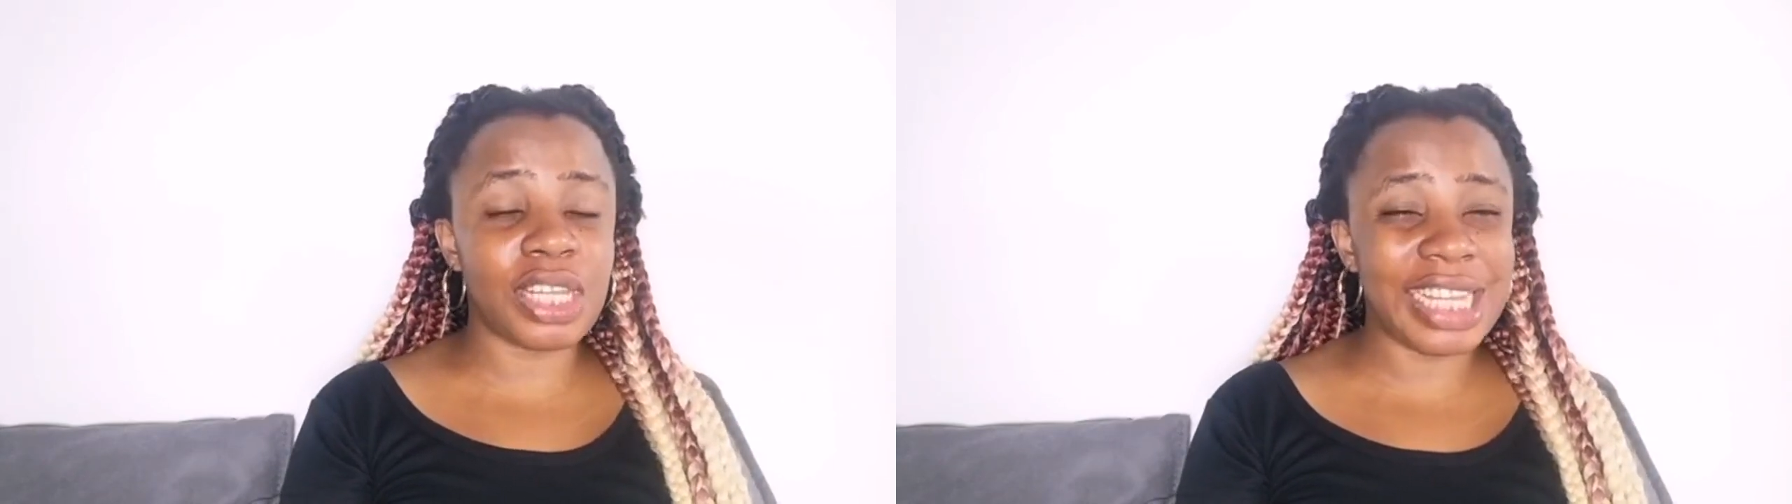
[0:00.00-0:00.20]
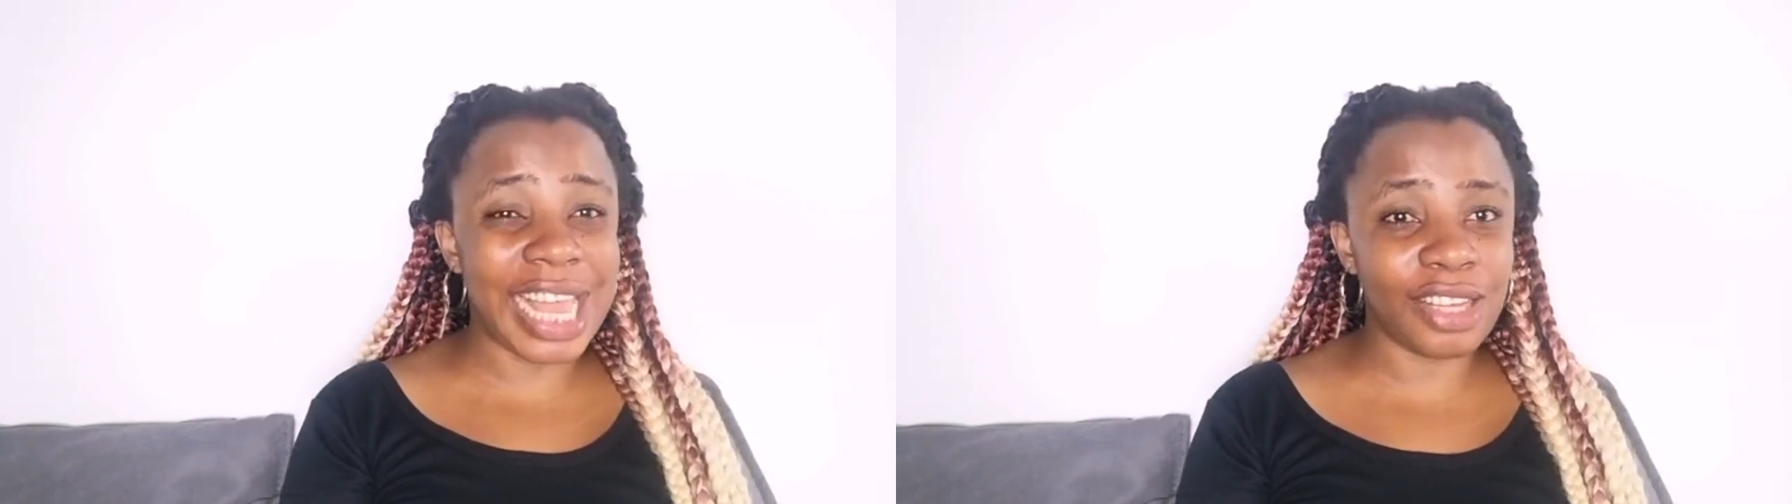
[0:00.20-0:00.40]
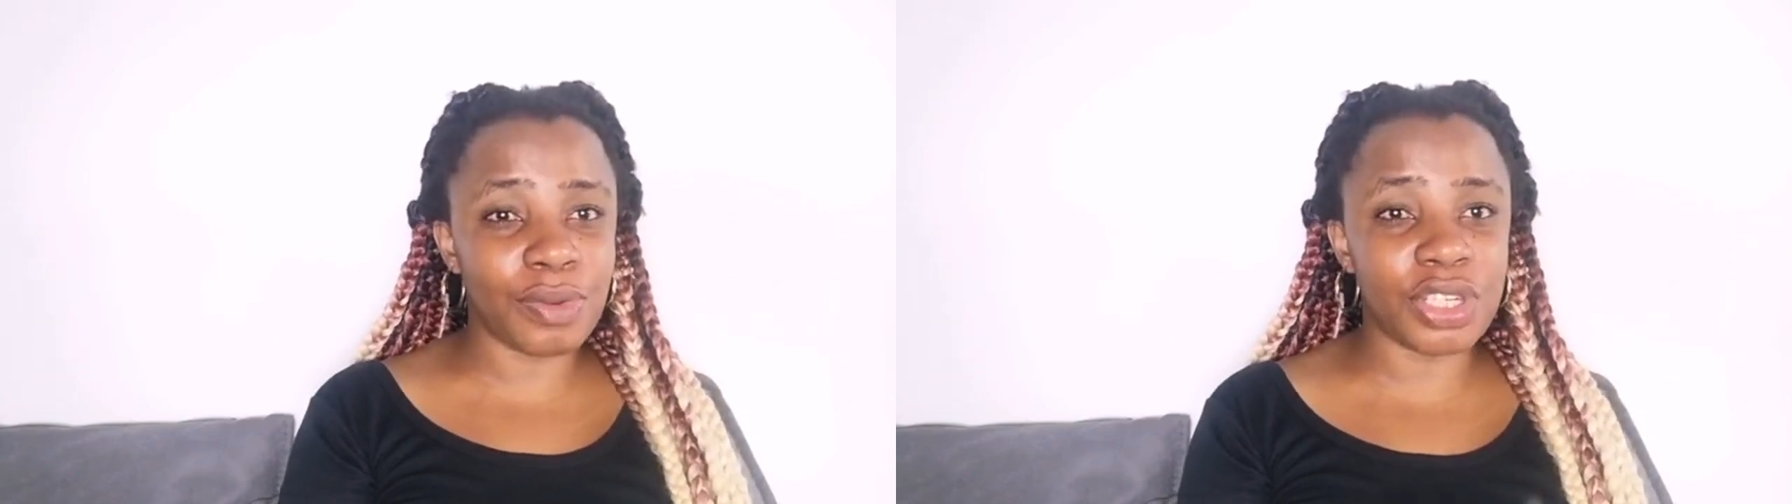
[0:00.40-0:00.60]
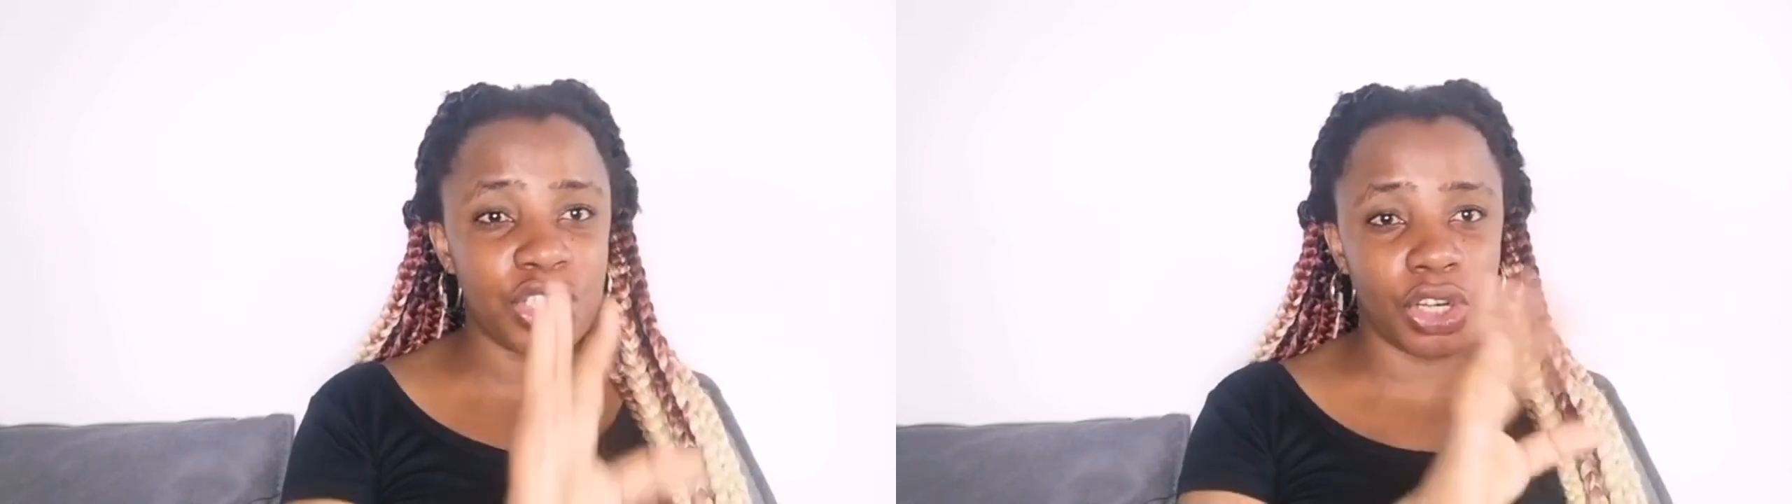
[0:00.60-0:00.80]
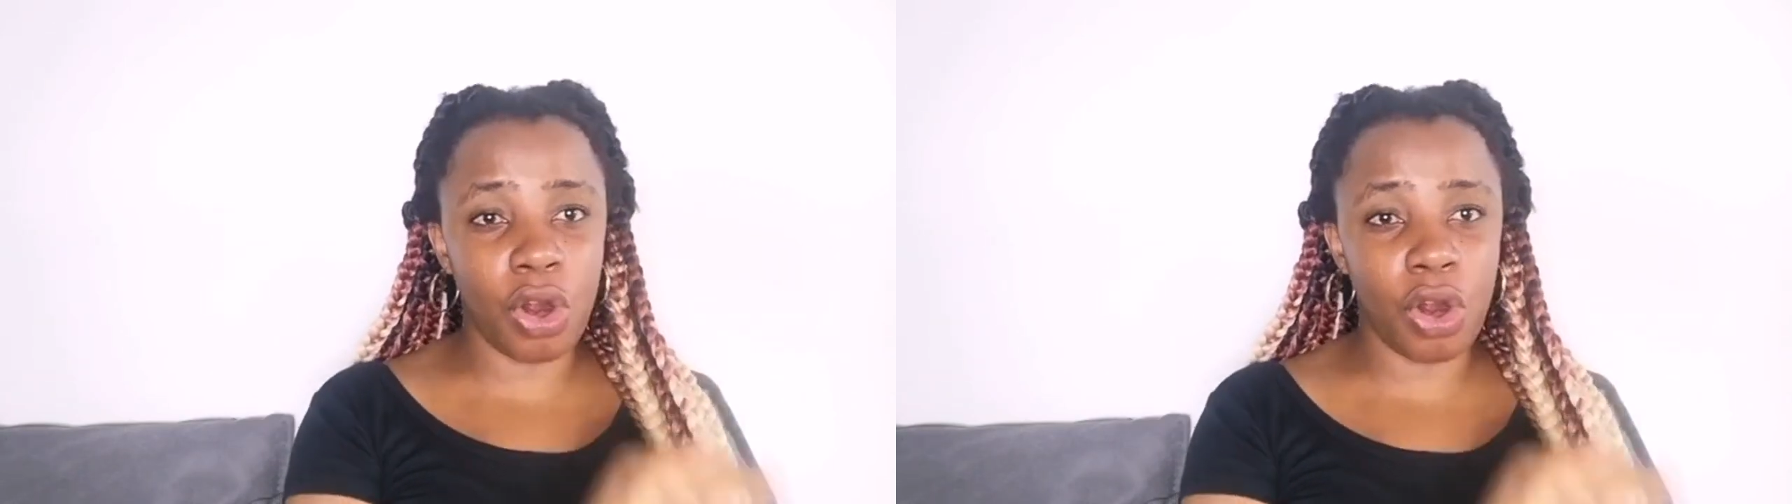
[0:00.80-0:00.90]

language